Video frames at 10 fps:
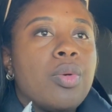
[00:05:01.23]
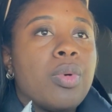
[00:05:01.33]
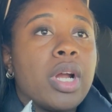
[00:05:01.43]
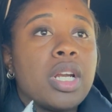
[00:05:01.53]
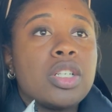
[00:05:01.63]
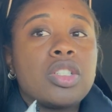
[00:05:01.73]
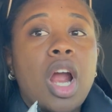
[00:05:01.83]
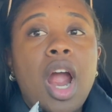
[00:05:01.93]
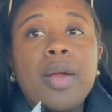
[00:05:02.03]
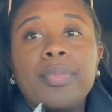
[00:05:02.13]
we're we're gonna
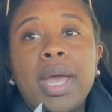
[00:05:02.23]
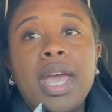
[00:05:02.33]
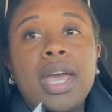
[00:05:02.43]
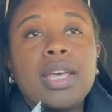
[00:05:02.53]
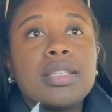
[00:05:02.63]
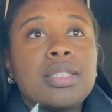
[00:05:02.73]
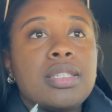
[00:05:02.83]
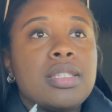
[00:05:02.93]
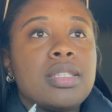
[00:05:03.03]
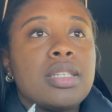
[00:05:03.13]
try our best.
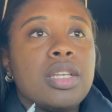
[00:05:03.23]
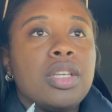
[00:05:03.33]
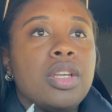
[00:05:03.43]
You